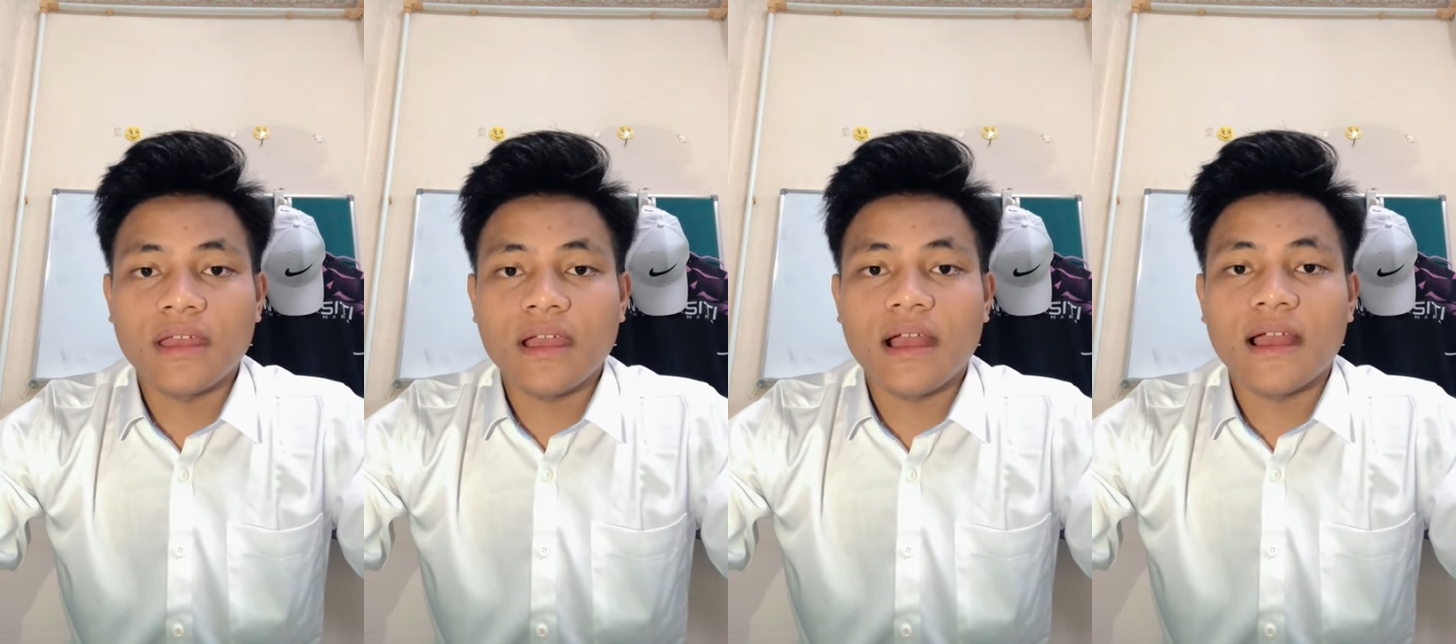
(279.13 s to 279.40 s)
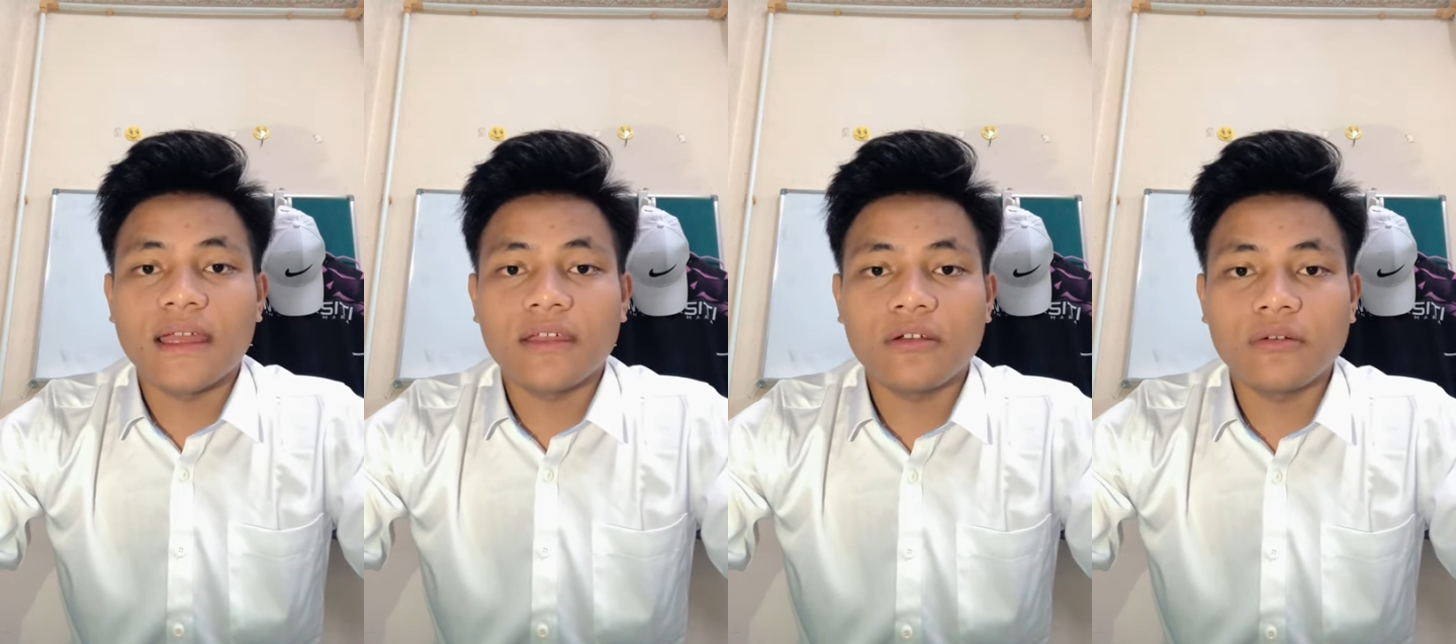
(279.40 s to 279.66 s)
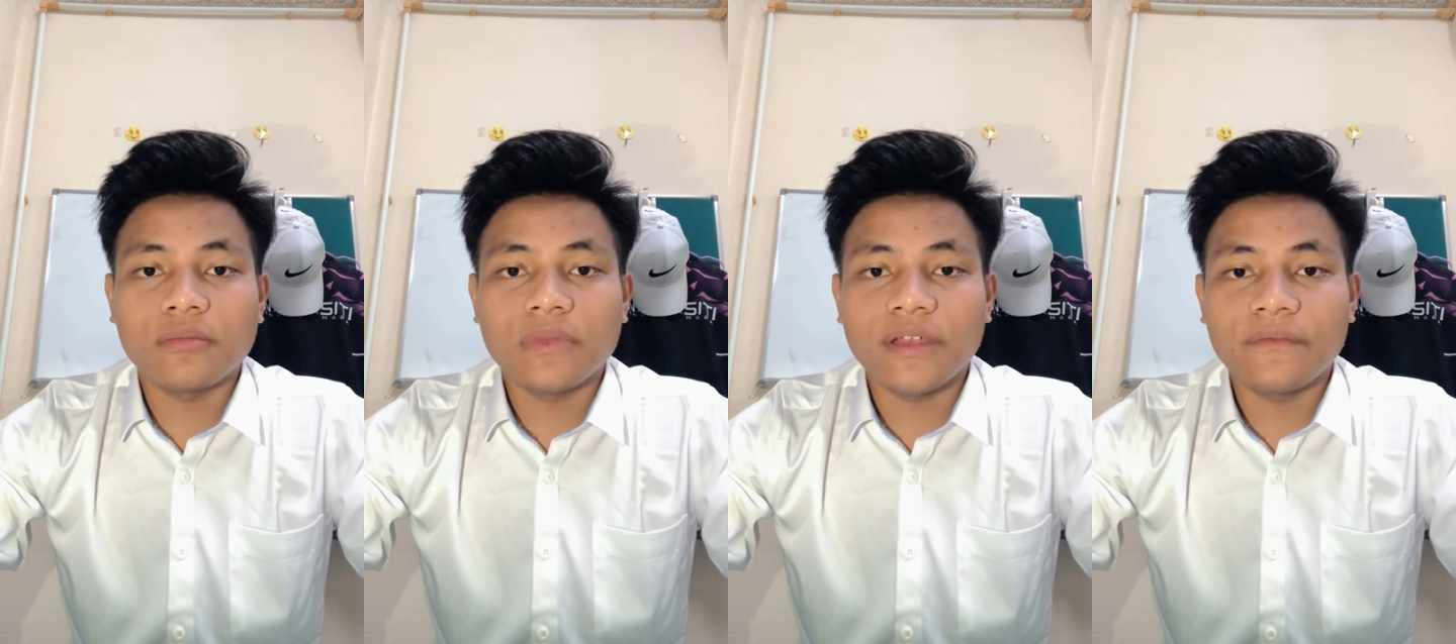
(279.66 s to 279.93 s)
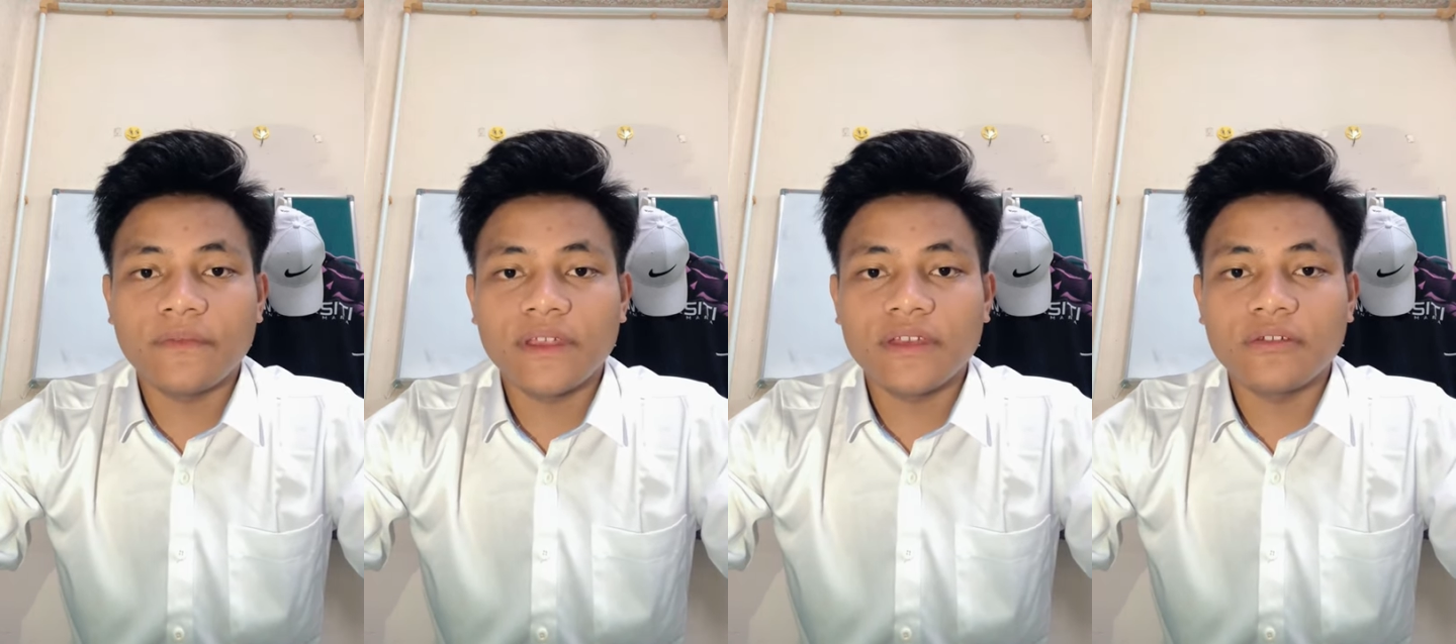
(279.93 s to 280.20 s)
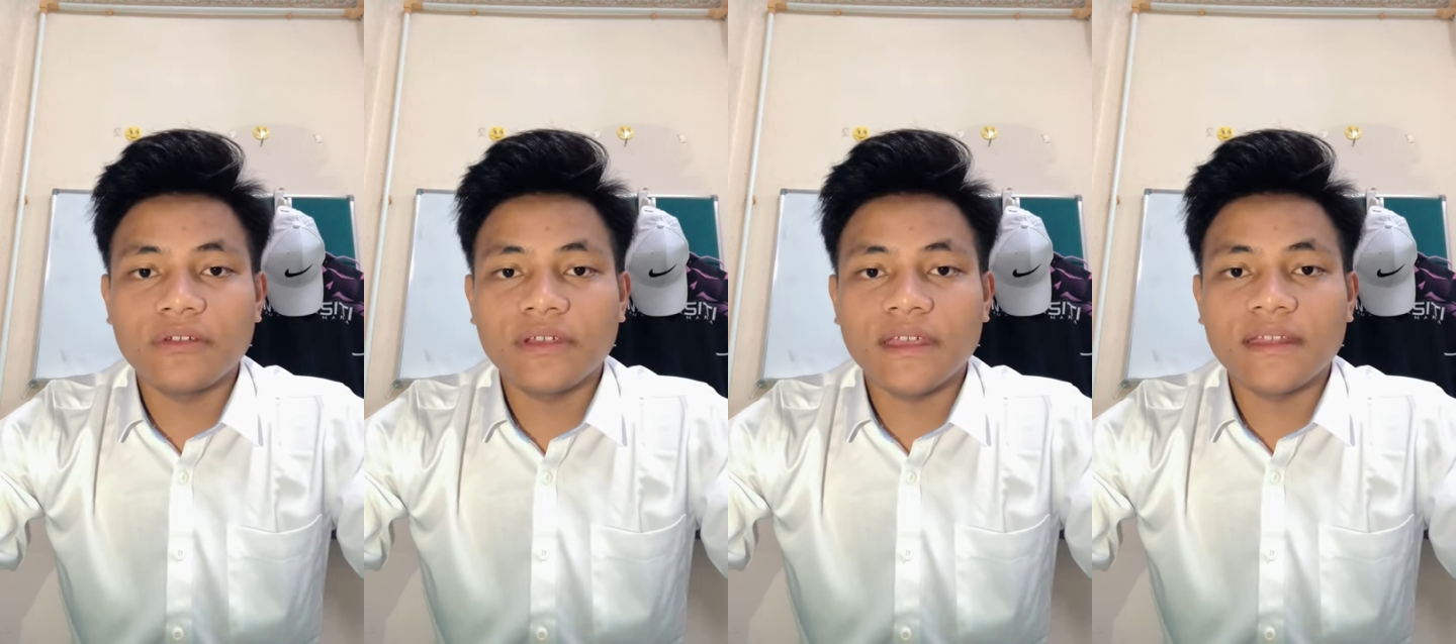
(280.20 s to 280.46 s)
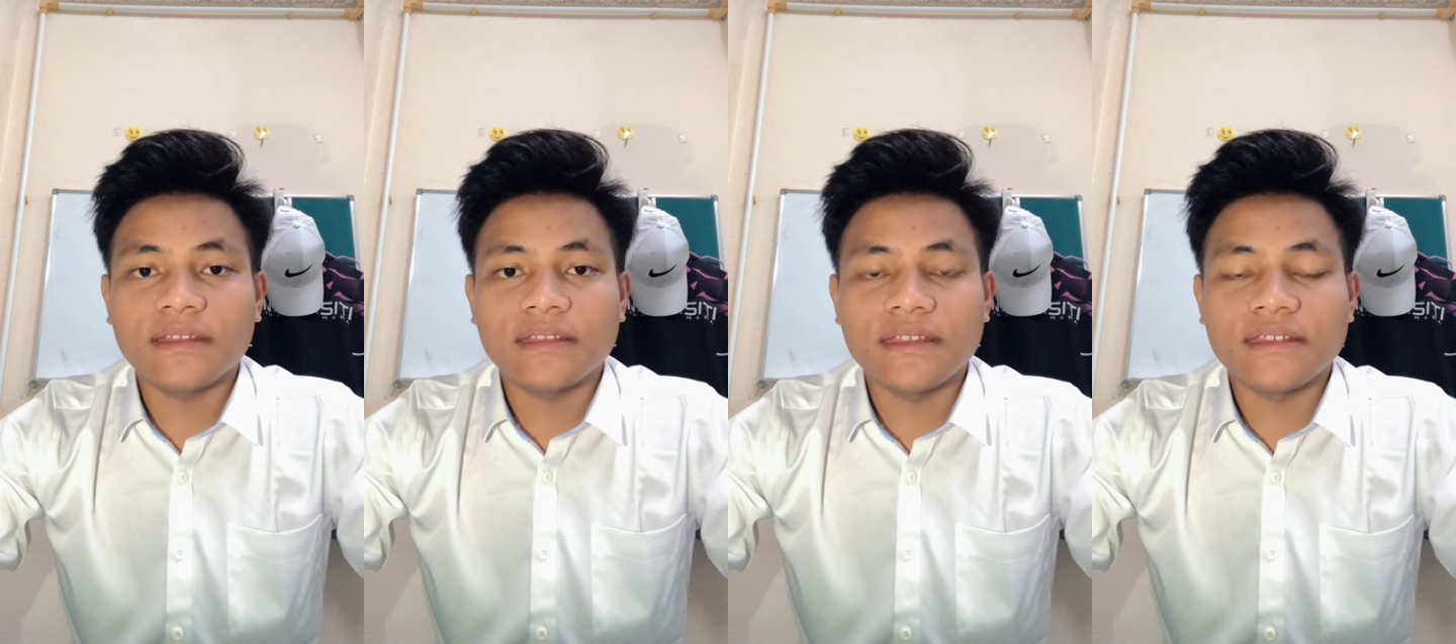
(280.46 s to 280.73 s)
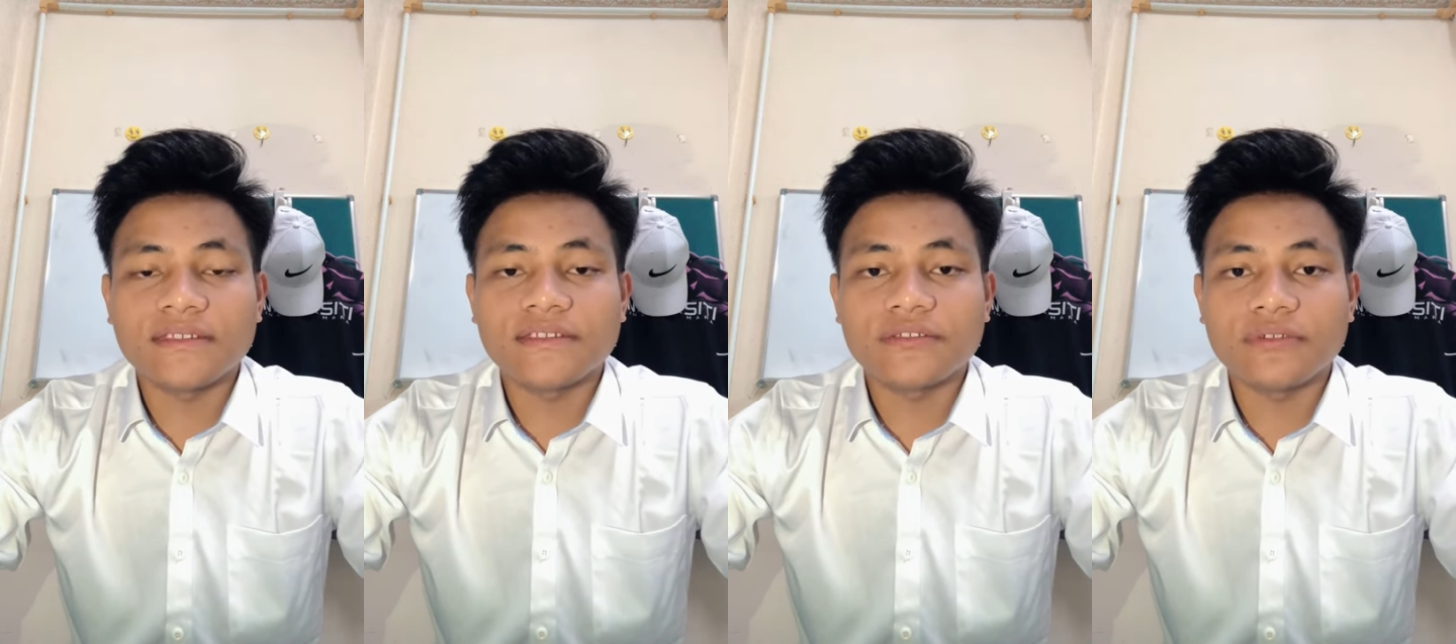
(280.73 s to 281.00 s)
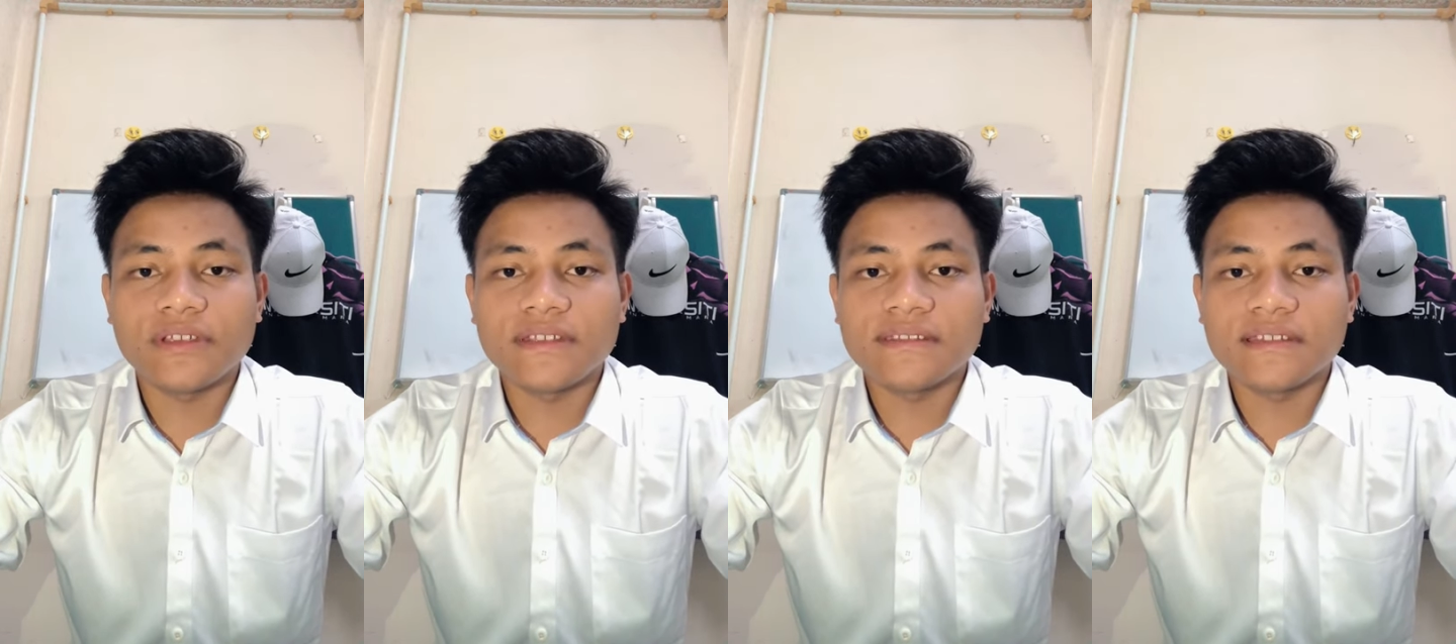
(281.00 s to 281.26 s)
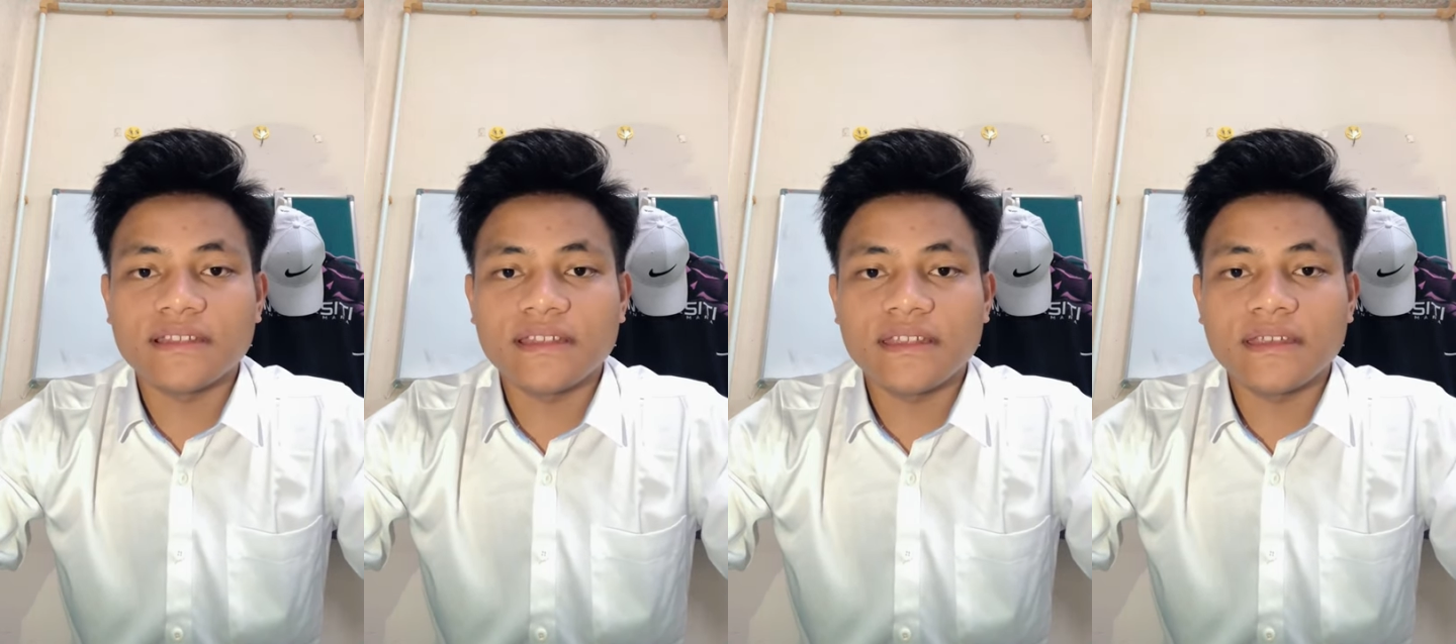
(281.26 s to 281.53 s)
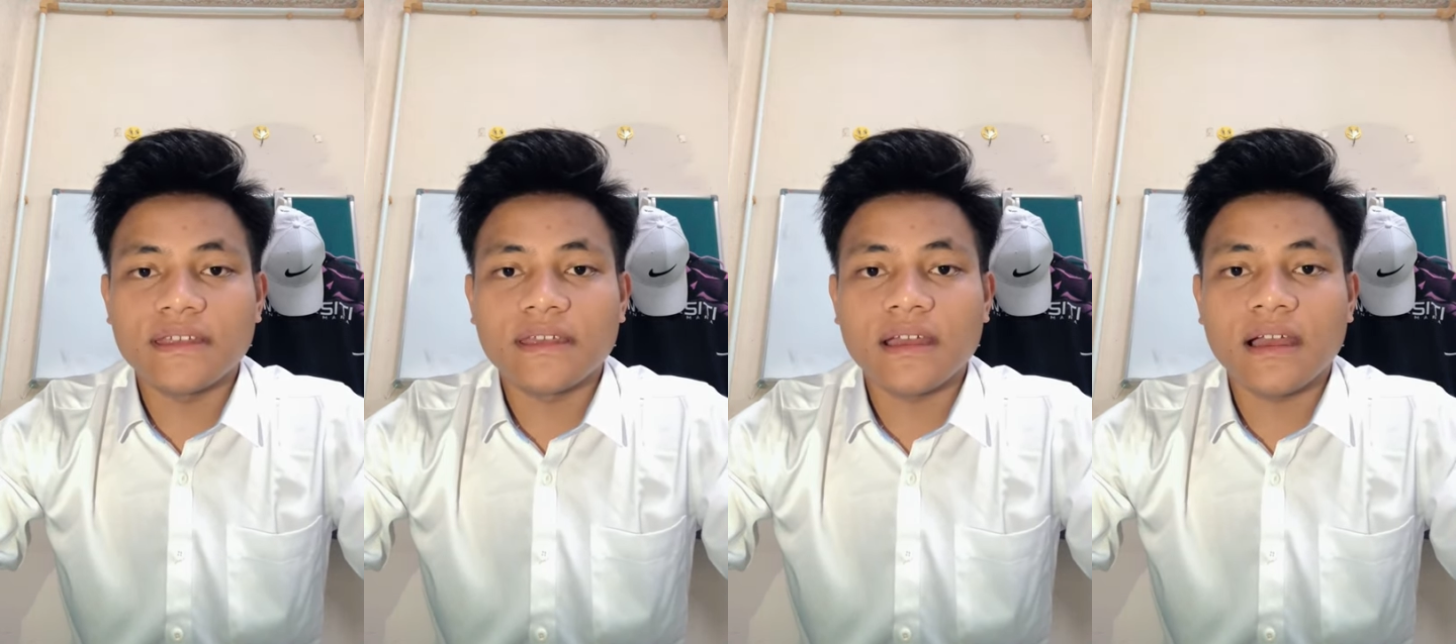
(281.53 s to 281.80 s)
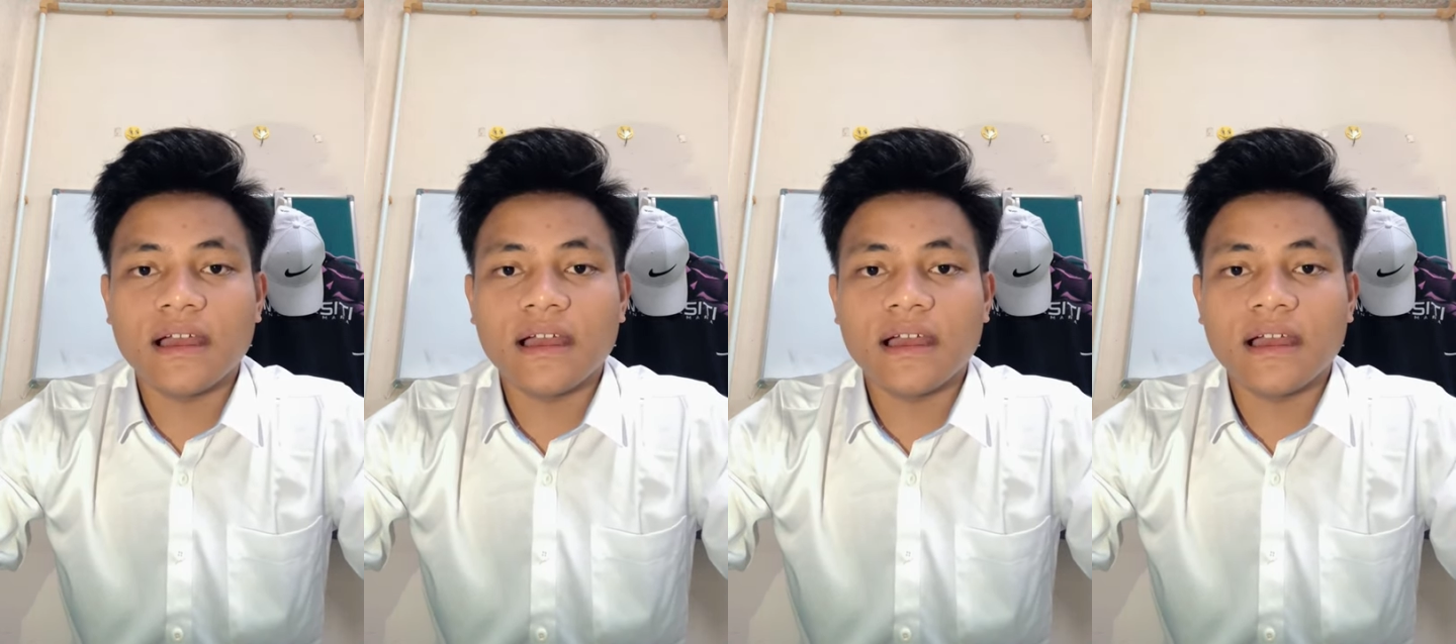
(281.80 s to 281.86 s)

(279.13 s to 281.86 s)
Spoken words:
I hope my video can teach you easily